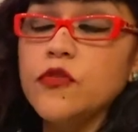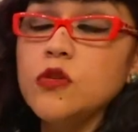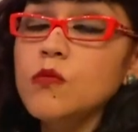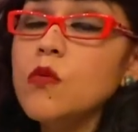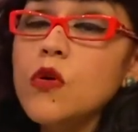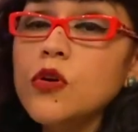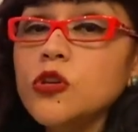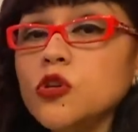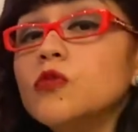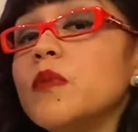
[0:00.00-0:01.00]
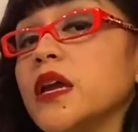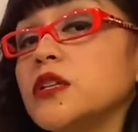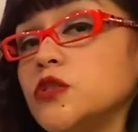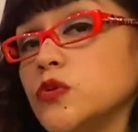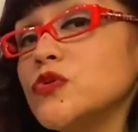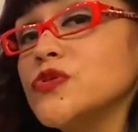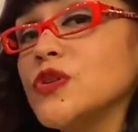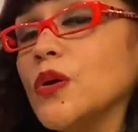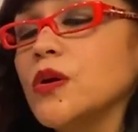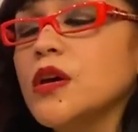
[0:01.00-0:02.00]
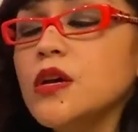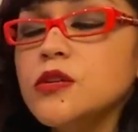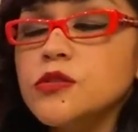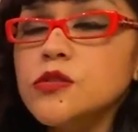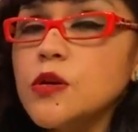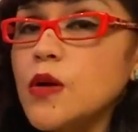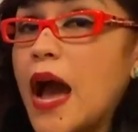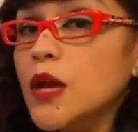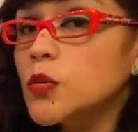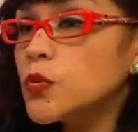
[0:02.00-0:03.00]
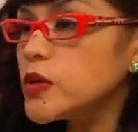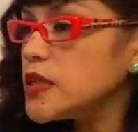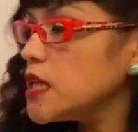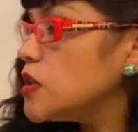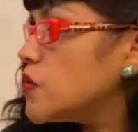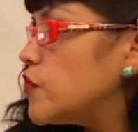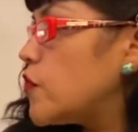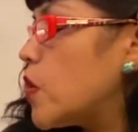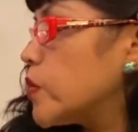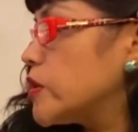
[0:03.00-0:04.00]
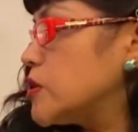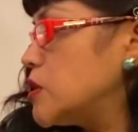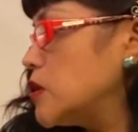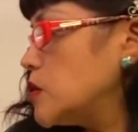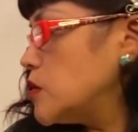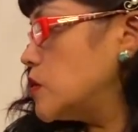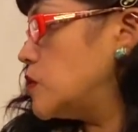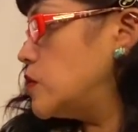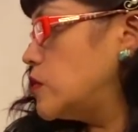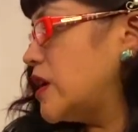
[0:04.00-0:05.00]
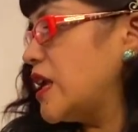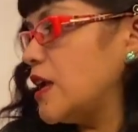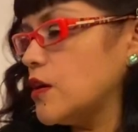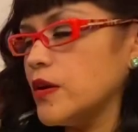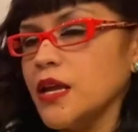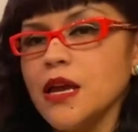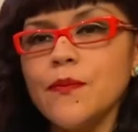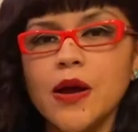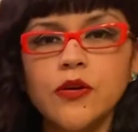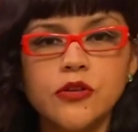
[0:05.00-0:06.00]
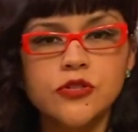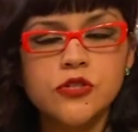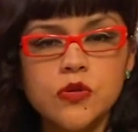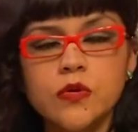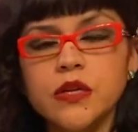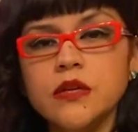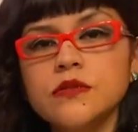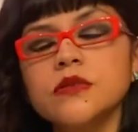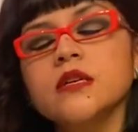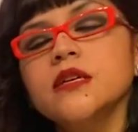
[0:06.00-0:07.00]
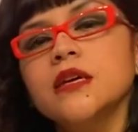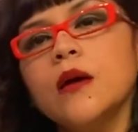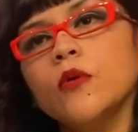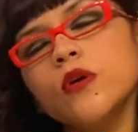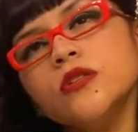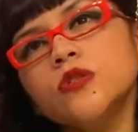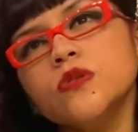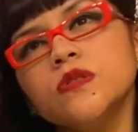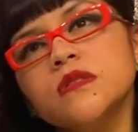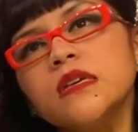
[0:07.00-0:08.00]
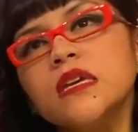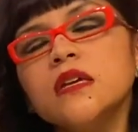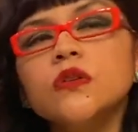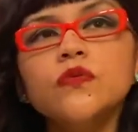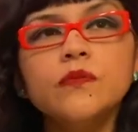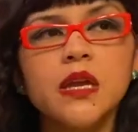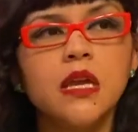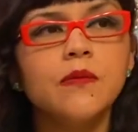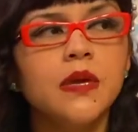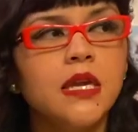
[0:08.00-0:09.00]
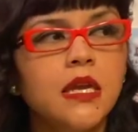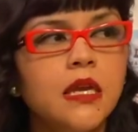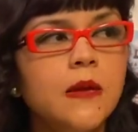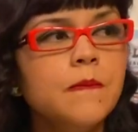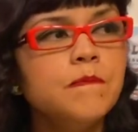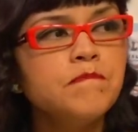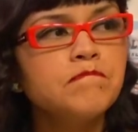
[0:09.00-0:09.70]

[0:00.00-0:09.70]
few more, you may do so. So I really look forward to hearing about your stories. I'm going to see if maybe